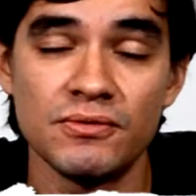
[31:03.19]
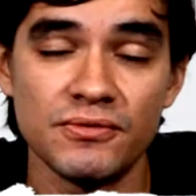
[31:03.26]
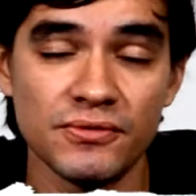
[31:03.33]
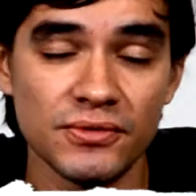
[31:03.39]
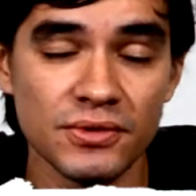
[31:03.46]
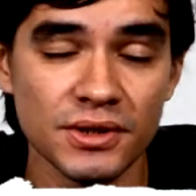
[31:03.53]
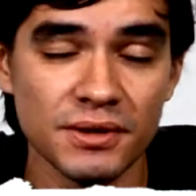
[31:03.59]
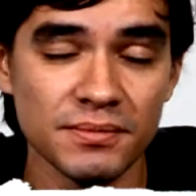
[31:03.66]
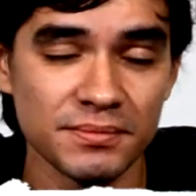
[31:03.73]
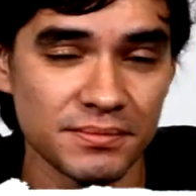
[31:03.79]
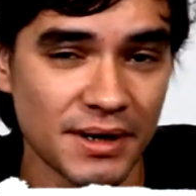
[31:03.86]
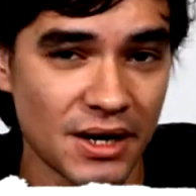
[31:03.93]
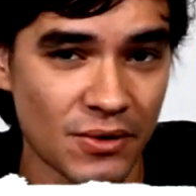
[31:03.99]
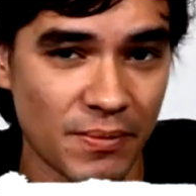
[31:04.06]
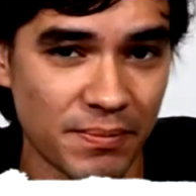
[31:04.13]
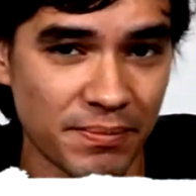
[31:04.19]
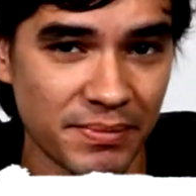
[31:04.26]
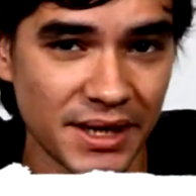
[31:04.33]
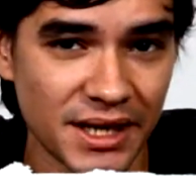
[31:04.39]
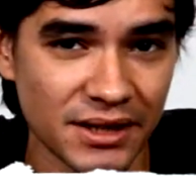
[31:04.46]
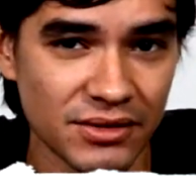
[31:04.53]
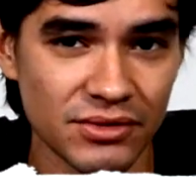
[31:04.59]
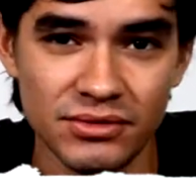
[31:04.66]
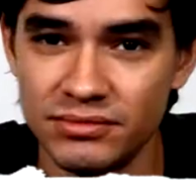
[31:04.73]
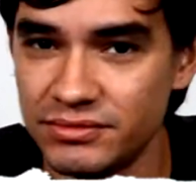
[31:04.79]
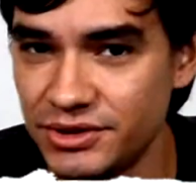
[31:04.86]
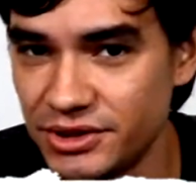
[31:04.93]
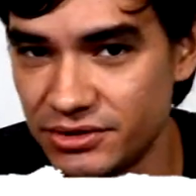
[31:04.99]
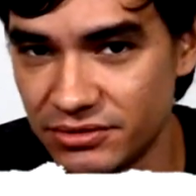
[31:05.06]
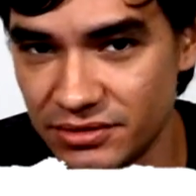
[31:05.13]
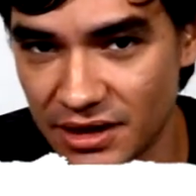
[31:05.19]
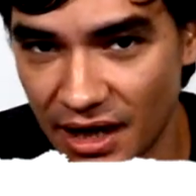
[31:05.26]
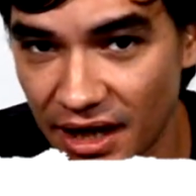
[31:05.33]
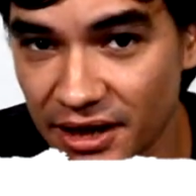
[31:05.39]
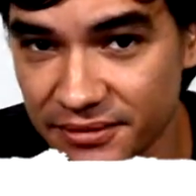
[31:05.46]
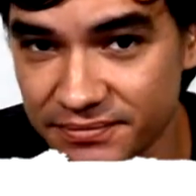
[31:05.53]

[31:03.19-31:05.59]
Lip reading: fui para o Pedro estudar.